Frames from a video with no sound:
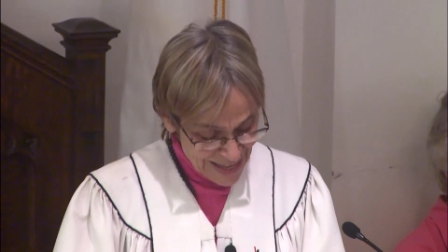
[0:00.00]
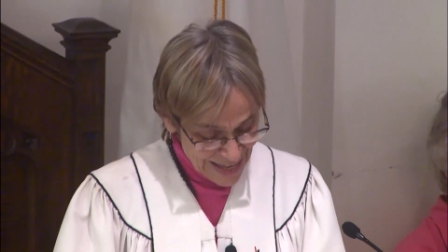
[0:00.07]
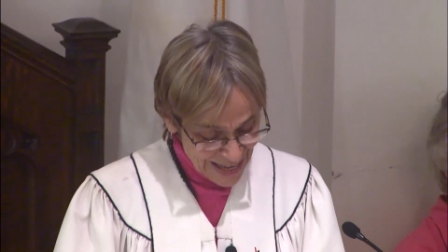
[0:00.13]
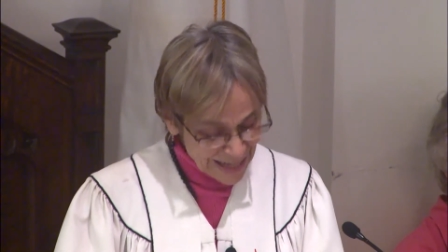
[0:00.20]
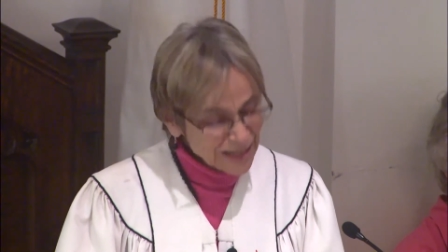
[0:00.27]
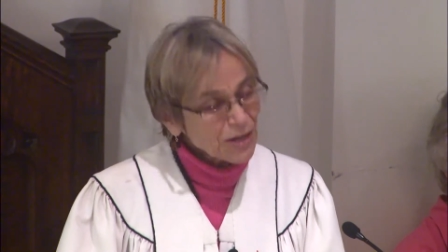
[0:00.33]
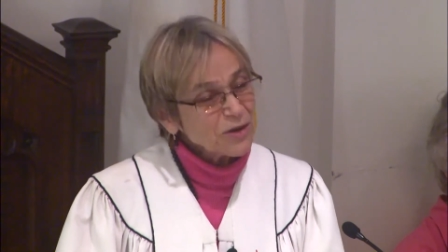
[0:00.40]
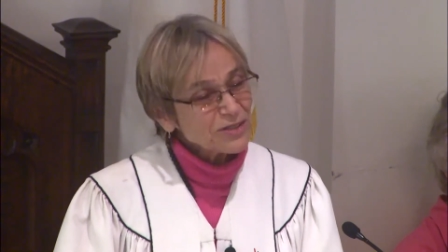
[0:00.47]

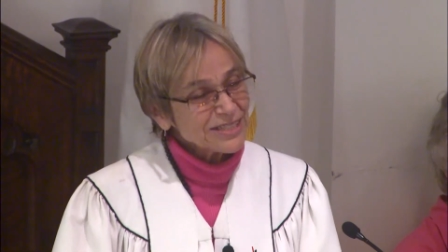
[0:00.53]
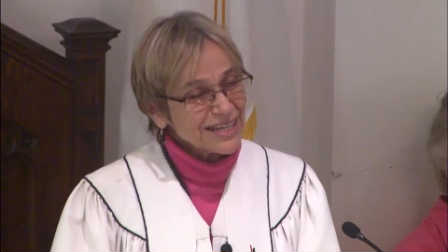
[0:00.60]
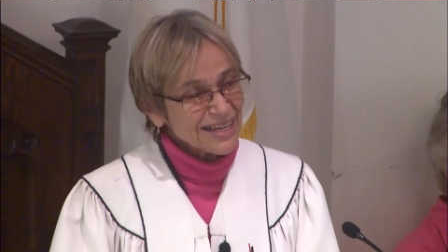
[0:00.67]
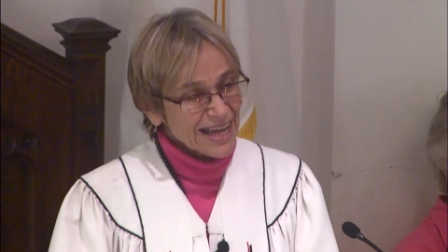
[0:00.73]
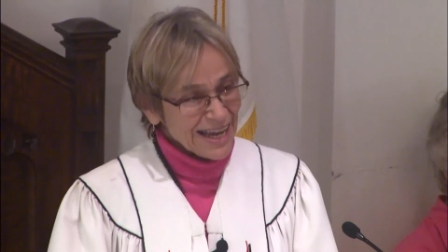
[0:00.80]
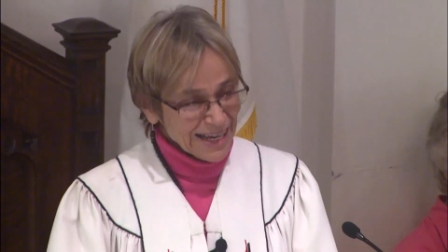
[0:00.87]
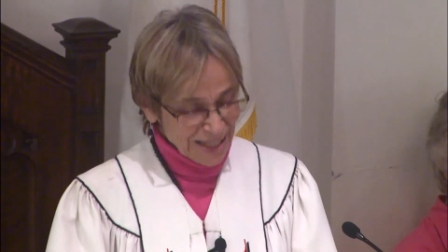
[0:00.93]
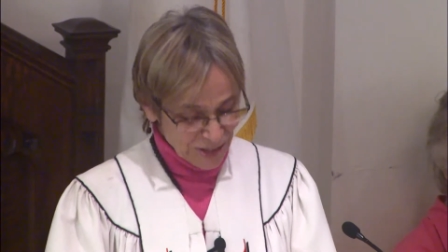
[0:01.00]
In closing,
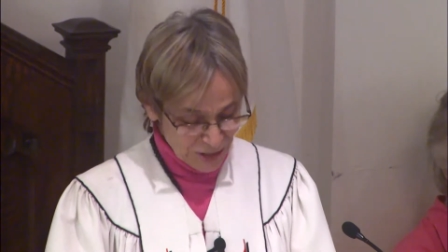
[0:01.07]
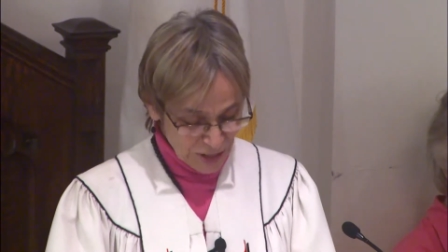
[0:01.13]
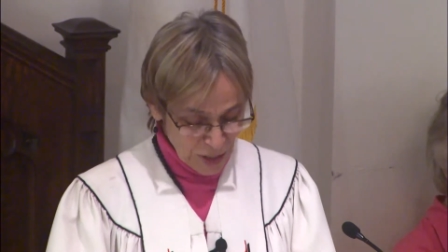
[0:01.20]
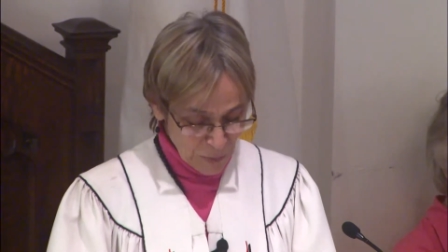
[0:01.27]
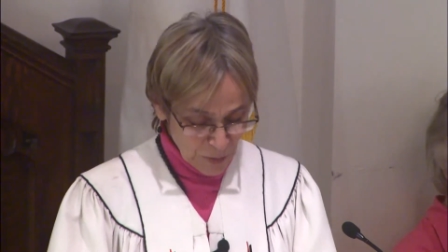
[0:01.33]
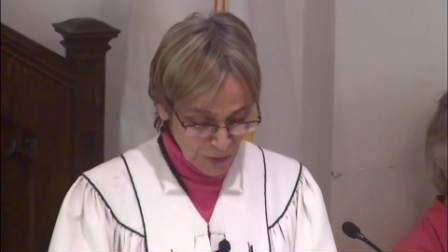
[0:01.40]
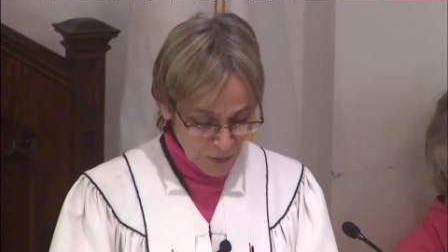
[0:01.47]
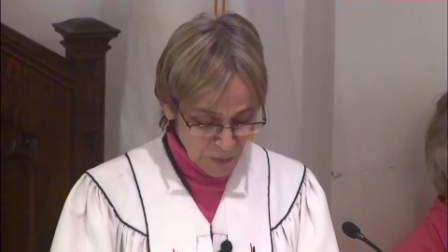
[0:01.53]
I
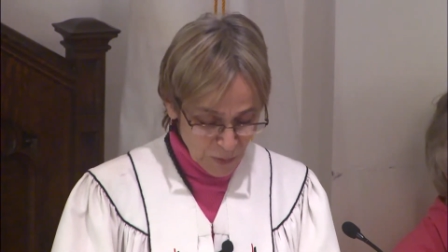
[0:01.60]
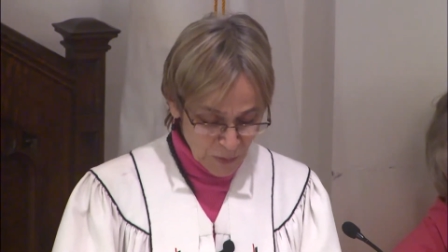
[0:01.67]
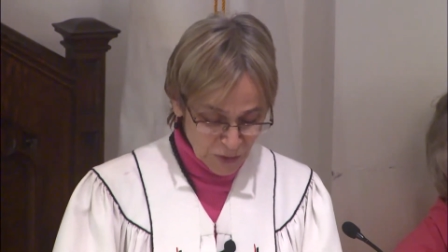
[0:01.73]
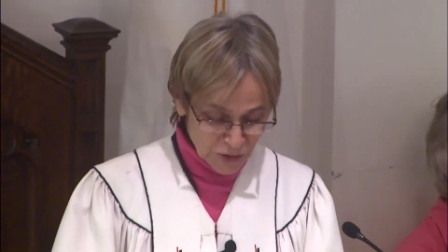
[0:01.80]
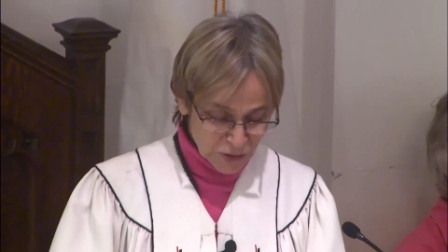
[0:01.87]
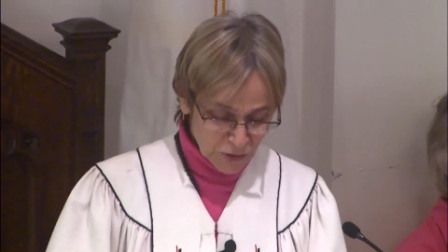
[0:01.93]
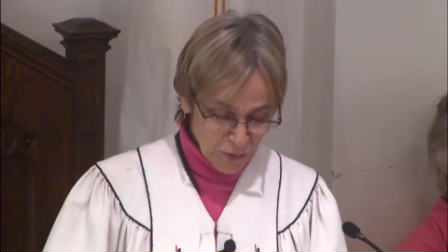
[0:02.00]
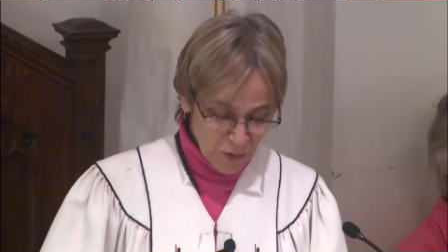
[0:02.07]
share with you a
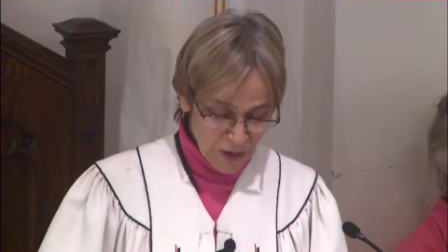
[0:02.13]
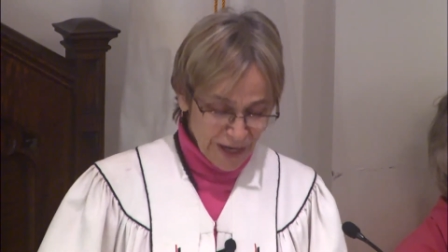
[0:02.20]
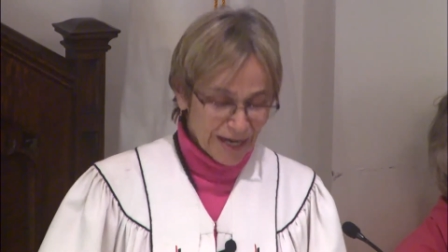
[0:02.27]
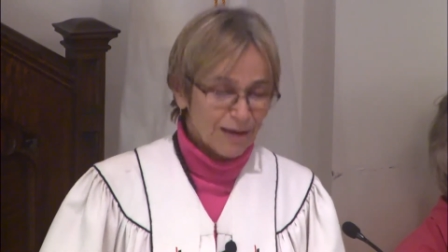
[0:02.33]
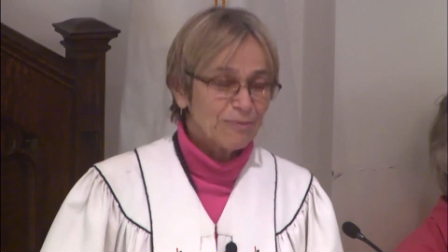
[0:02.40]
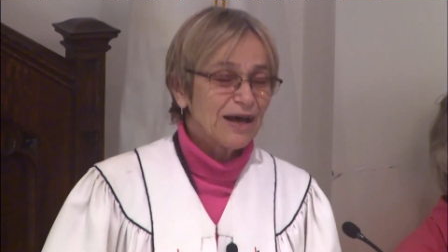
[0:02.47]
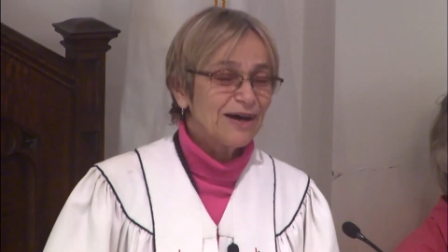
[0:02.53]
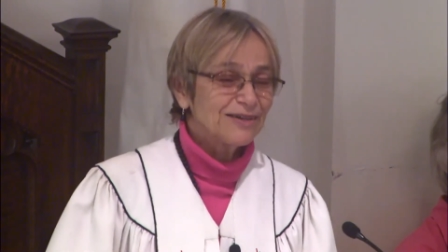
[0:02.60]
story
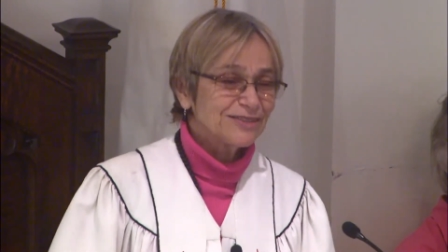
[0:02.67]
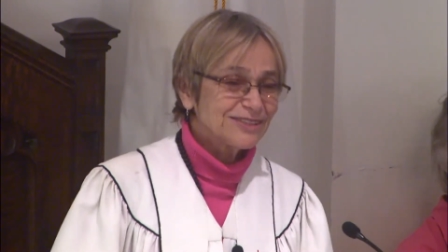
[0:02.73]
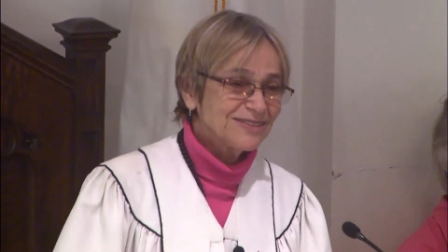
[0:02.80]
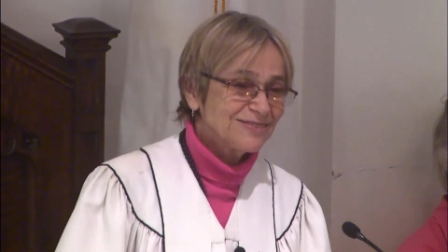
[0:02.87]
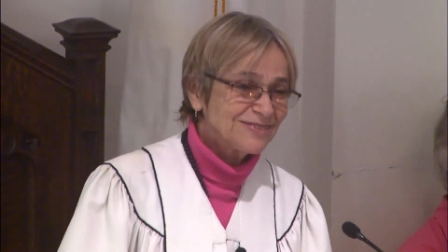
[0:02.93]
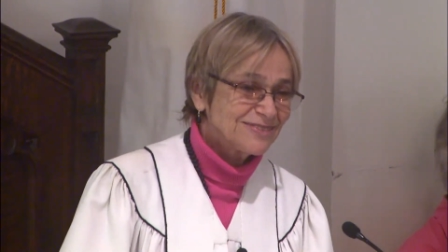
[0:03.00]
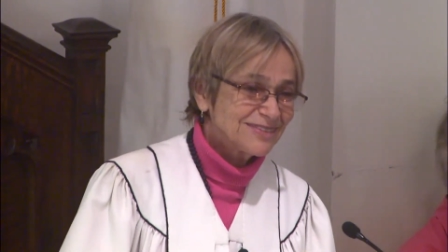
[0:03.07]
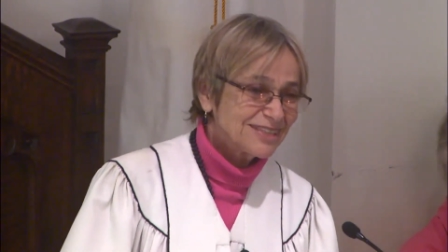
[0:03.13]
about
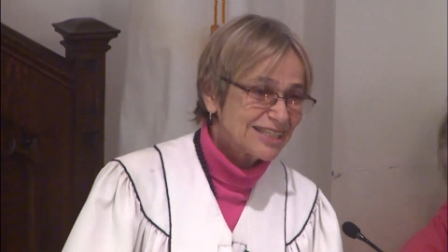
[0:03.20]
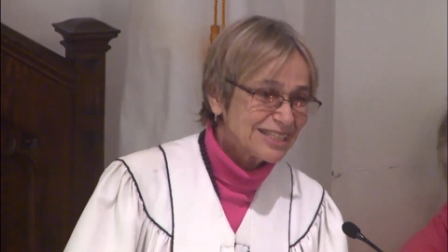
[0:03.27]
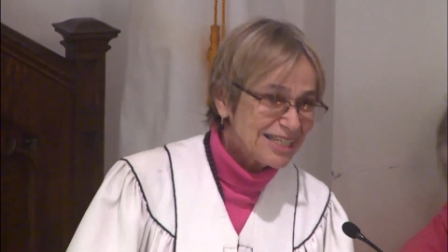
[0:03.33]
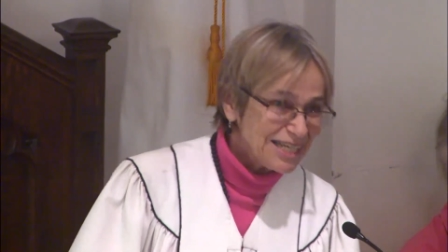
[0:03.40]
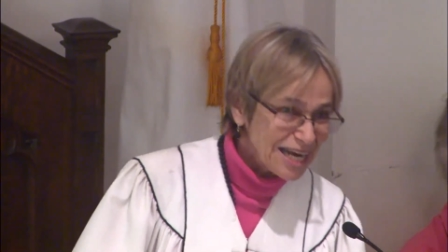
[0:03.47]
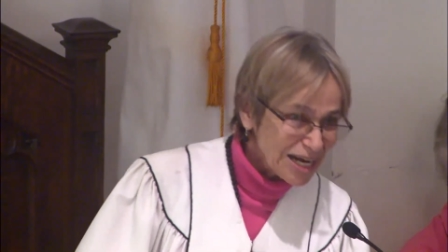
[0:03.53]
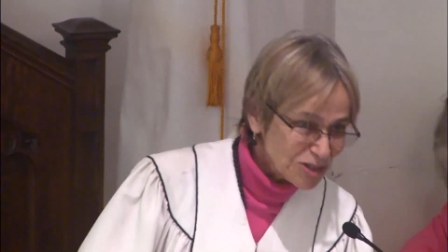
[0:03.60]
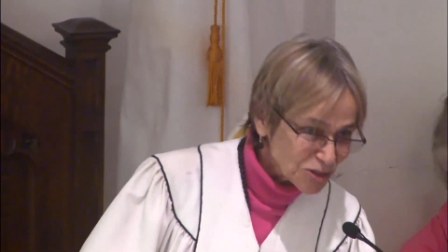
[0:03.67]
a
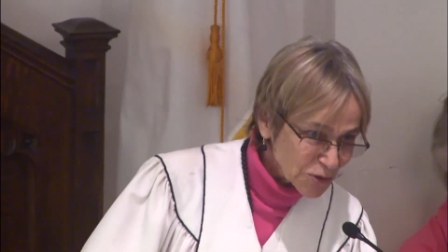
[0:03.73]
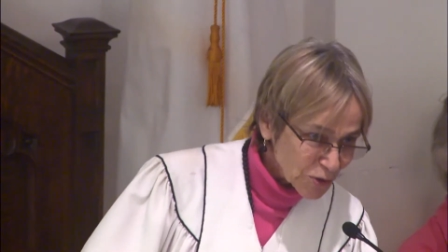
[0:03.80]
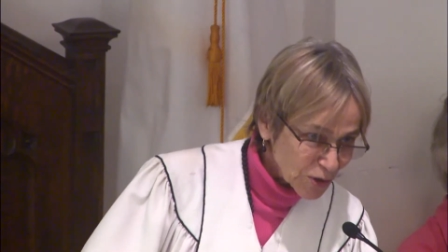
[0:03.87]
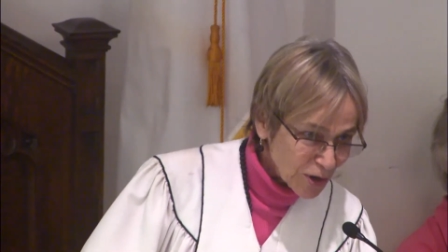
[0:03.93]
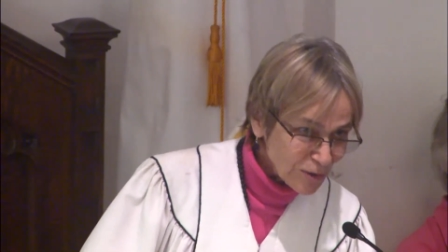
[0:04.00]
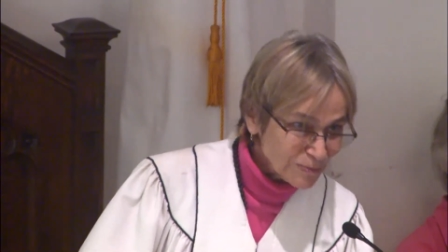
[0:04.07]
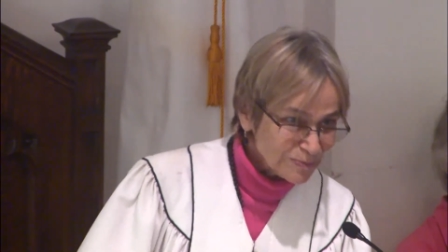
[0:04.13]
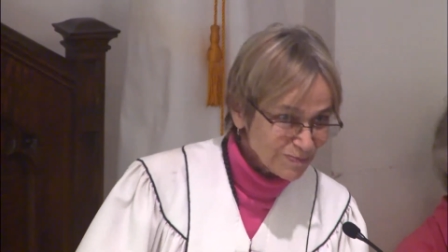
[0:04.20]
teenage
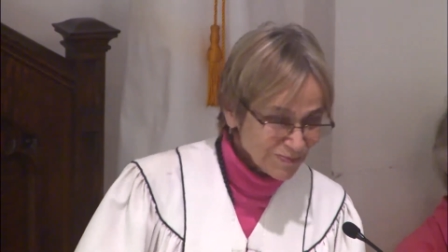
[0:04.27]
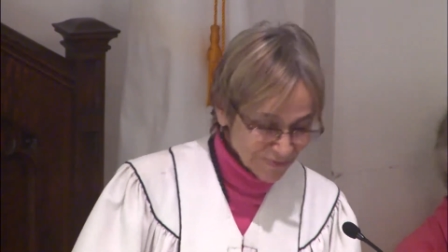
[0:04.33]
girl